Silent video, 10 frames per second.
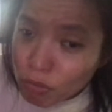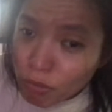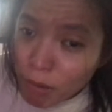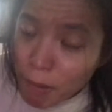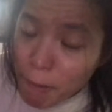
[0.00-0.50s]

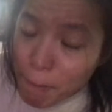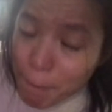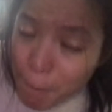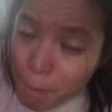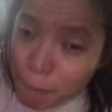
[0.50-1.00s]

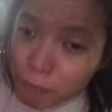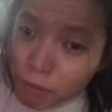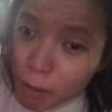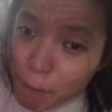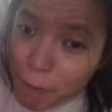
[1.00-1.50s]
from
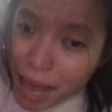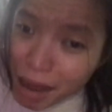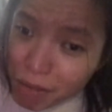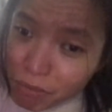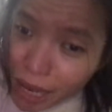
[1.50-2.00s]
from
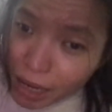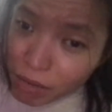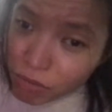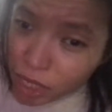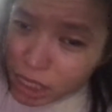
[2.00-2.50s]
Mel by
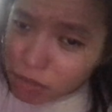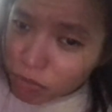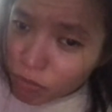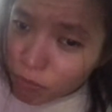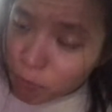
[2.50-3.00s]
Fix
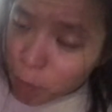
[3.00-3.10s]
from